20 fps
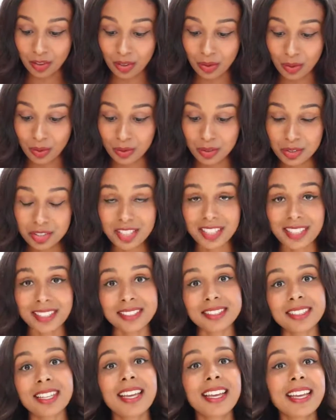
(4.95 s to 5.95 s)

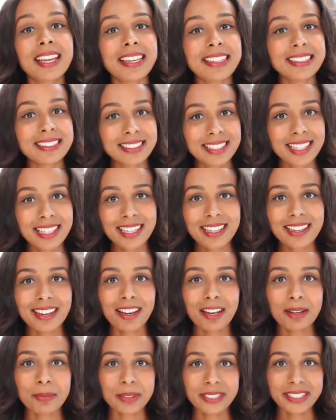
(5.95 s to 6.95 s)
gorgeous
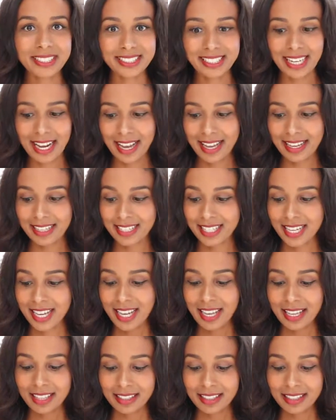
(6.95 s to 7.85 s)
teacup stand.